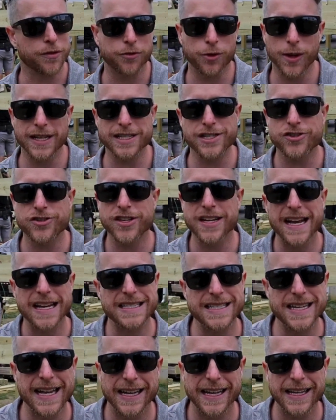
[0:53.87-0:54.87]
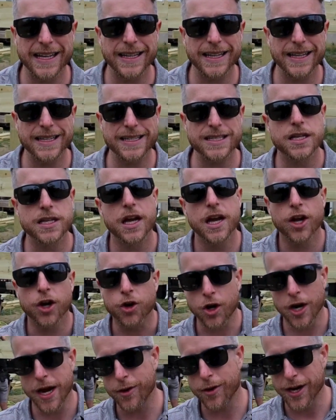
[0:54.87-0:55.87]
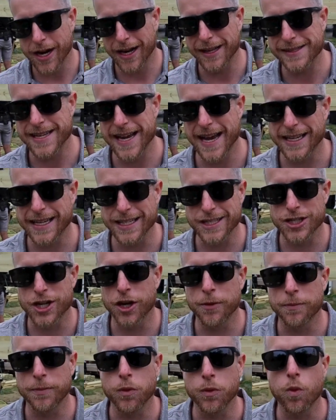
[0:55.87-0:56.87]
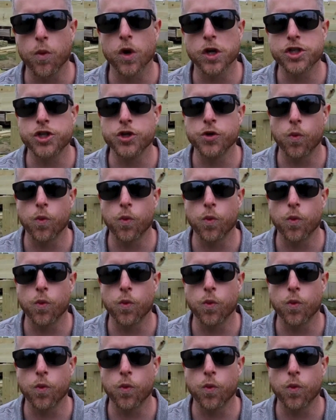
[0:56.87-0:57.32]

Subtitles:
If you answer yes to any of these, ground contact is going to be what you